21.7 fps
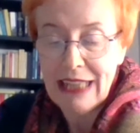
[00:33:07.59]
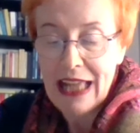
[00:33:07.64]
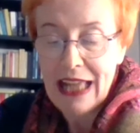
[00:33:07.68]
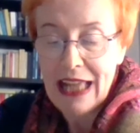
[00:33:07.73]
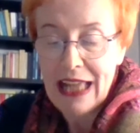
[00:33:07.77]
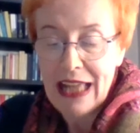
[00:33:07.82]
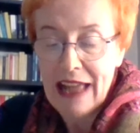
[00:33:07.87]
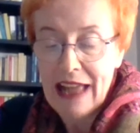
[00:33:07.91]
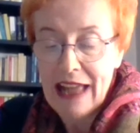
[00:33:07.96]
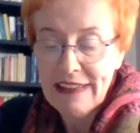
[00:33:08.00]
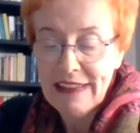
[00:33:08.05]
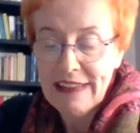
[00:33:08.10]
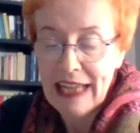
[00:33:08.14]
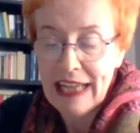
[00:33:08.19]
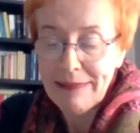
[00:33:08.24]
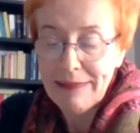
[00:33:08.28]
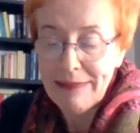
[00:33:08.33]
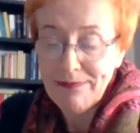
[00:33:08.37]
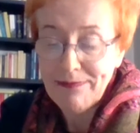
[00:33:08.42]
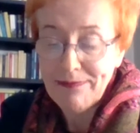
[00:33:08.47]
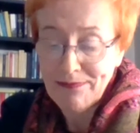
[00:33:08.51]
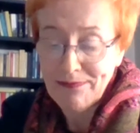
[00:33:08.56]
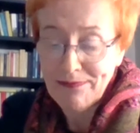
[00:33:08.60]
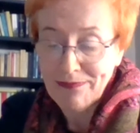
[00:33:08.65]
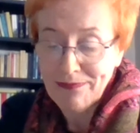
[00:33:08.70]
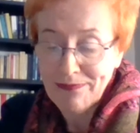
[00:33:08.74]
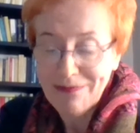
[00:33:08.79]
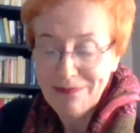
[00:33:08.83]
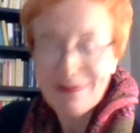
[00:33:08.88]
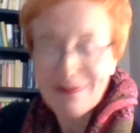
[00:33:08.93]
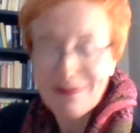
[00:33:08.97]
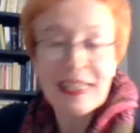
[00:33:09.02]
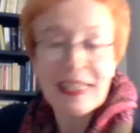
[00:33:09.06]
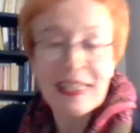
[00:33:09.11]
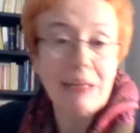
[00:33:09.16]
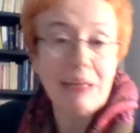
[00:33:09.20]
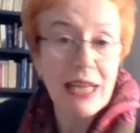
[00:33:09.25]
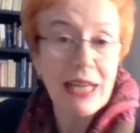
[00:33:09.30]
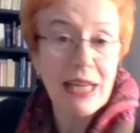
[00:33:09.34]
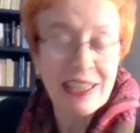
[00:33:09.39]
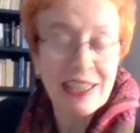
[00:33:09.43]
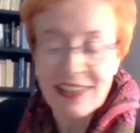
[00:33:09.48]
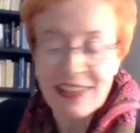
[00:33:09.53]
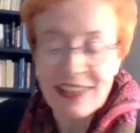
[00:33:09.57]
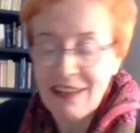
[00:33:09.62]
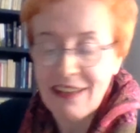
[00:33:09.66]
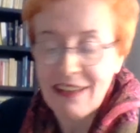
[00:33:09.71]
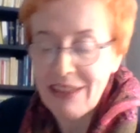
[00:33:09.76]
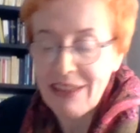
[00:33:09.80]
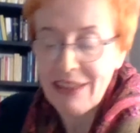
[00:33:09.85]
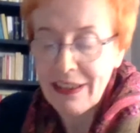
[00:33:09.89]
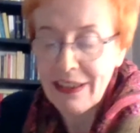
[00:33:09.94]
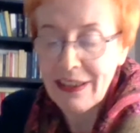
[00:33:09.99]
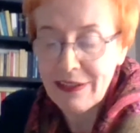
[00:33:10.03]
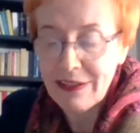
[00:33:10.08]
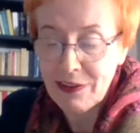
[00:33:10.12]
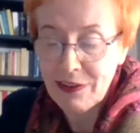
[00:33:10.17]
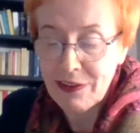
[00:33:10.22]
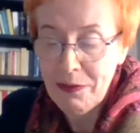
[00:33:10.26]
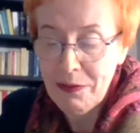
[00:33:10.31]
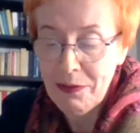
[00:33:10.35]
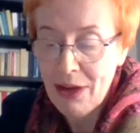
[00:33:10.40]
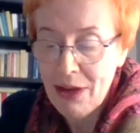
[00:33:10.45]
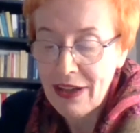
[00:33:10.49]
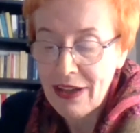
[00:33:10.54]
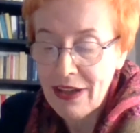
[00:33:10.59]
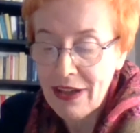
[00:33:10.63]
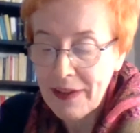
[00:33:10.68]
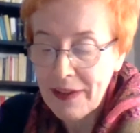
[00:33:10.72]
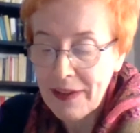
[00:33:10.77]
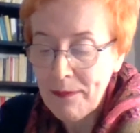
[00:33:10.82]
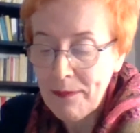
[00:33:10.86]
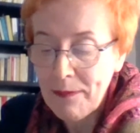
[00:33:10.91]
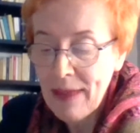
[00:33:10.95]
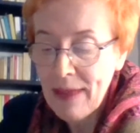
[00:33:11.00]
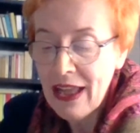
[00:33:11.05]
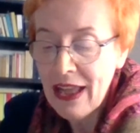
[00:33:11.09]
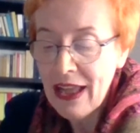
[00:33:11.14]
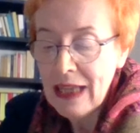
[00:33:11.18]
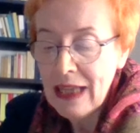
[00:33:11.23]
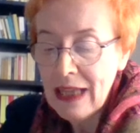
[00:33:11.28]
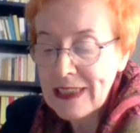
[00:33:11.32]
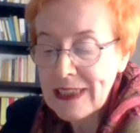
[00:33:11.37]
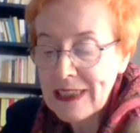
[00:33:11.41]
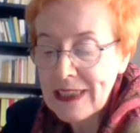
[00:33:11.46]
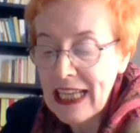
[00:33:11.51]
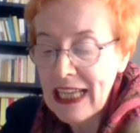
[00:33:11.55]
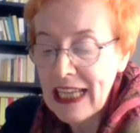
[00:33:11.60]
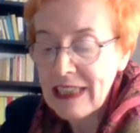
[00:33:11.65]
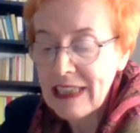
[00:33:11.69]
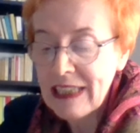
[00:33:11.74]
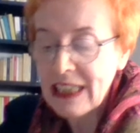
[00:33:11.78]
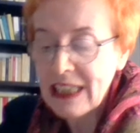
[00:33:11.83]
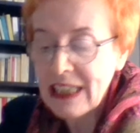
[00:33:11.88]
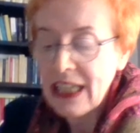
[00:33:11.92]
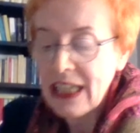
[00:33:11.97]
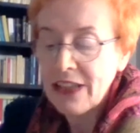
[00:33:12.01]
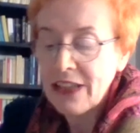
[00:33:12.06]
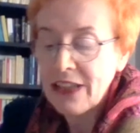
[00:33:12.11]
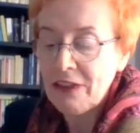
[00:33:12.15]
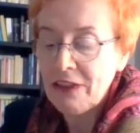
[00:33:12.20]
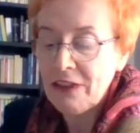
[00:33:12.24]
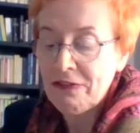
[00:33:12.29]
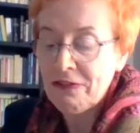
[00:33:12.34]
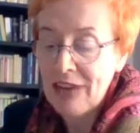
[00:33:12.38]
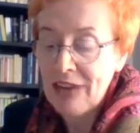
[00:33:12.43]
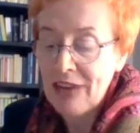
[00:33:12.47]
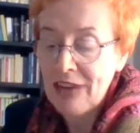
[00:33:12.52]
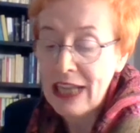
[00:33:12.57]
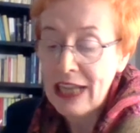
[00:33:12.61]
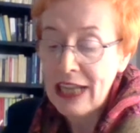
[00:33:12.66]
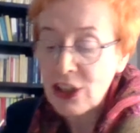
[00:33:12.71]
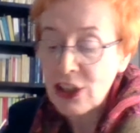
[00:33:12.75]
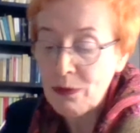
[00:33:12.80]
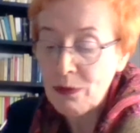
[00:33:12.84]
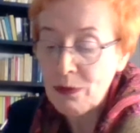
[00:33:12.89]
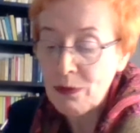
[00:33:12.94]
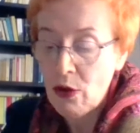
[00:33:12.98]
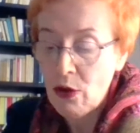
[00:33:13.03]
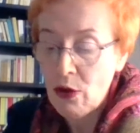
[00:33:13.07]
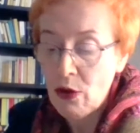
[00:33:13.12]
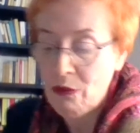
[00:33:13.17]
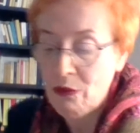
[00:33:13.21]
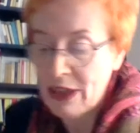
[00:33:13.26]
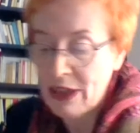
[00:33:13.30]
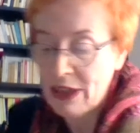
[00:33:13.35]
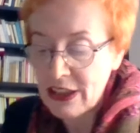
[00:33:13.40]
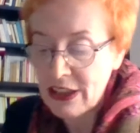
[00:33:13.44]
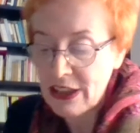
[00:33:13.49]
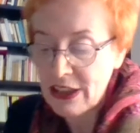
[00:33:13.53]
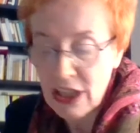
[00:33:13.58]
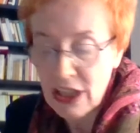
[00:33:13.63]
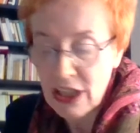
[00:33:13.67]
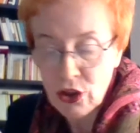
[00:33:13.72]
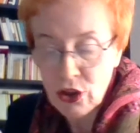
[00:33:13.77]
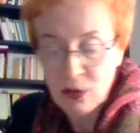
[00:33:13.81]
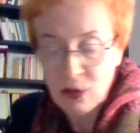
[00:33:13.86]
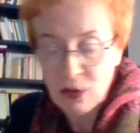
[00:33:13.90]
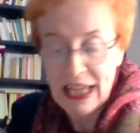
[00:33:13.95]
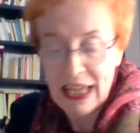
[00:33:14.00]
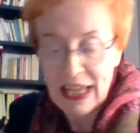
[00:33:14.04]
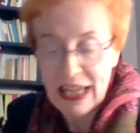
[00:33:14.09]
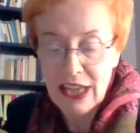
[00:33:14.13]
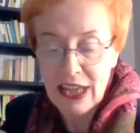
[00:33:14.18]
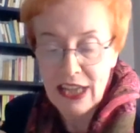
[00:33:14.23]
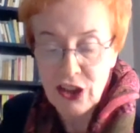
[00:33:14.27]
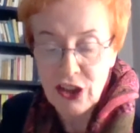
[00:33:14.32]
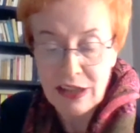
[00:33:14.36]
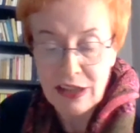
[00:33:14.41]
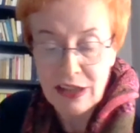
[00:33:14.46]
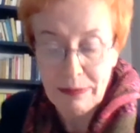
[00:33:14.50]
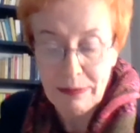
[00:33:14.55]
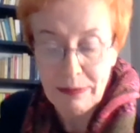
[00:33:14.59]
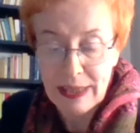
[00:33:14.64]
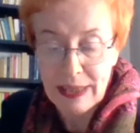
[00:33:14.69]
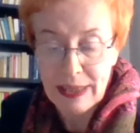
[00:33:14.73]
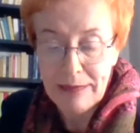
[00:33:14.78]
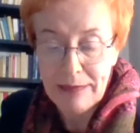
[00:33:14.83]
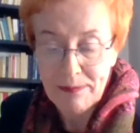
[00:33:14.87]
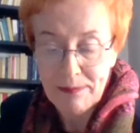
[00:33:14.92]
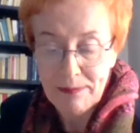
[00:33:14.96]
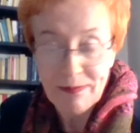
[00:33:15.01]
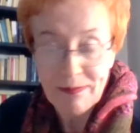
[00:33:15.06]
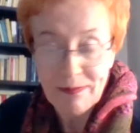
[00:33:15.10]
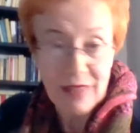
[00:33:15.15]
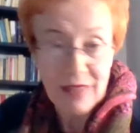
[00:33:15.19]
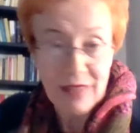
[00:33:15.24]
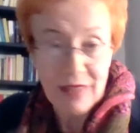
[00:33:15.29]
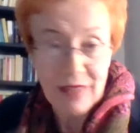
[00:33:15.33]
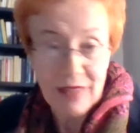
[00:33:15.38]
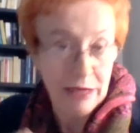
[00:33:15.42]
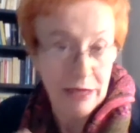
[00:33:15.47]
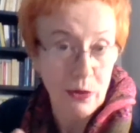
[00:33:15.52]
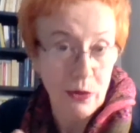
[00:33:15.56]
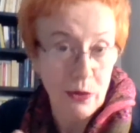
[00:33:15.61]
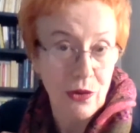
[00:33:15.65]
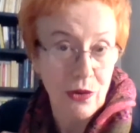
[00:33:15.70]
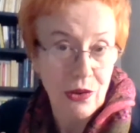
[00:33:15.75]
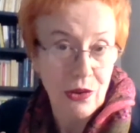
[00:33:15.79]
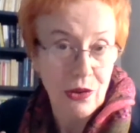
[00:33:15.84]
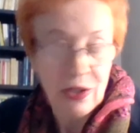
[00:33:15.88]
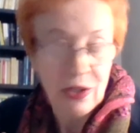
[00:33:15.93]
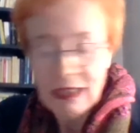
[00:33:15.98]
And then he makes a certain remark saying that the French moment should actually be, in the book